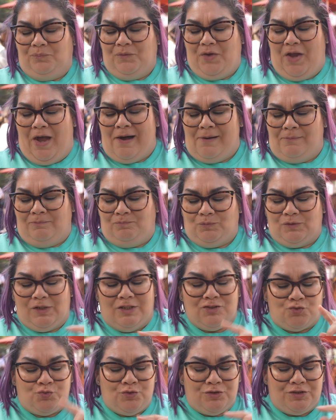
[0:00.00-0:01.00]
yeah,
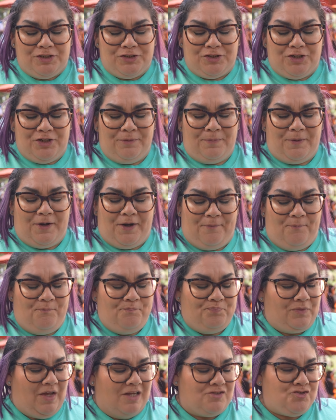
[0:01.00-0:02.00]
it's really good, but
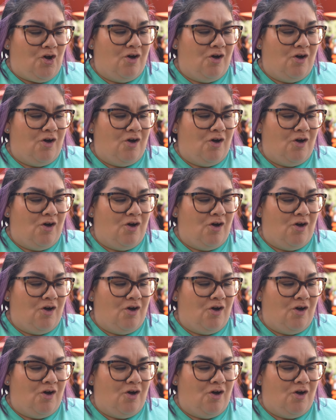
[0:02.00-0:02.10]
that's